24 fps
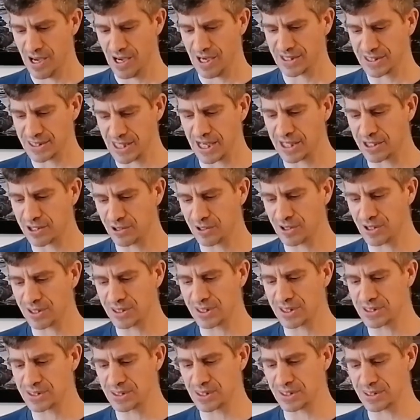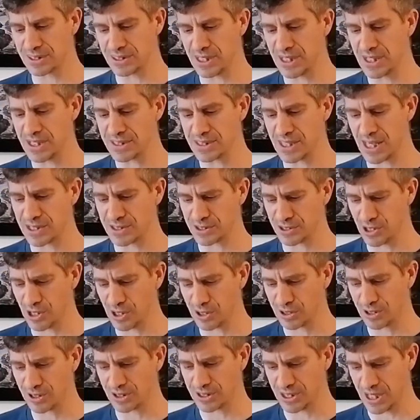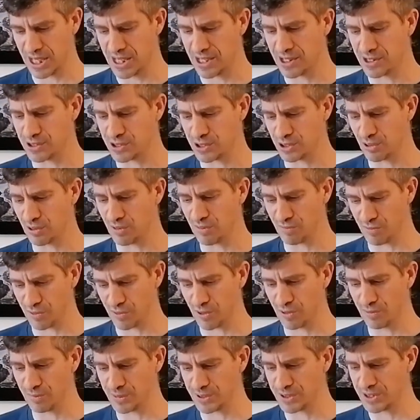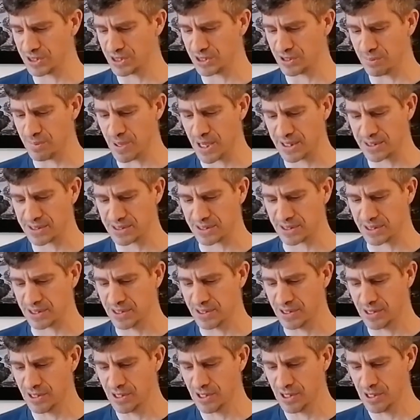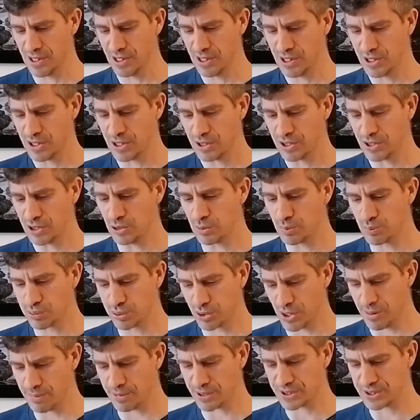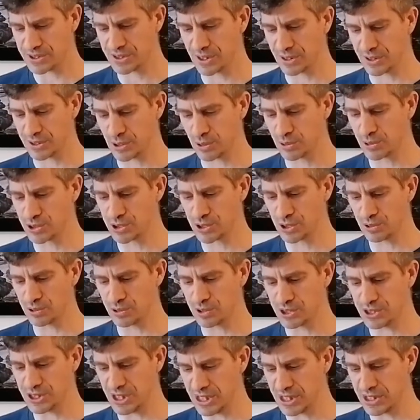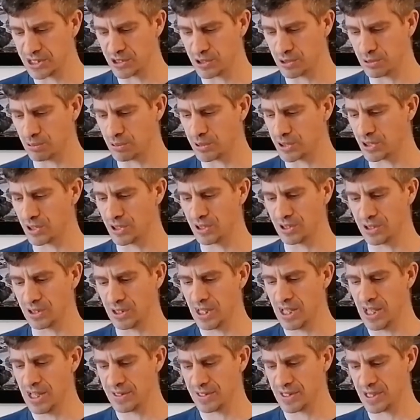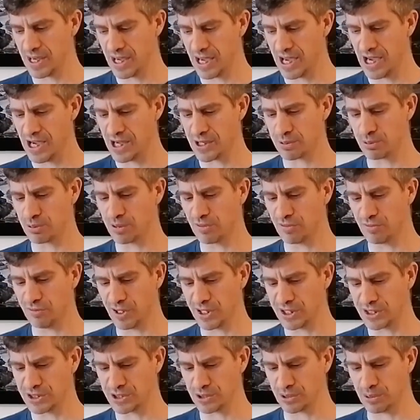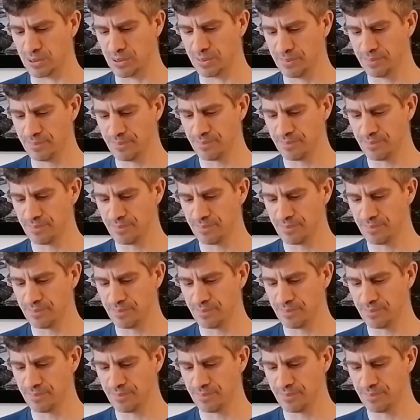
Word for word: I thank you that this disease has not curtailed your involvement in humanity. You promise that those who seek you with all their heart will find you.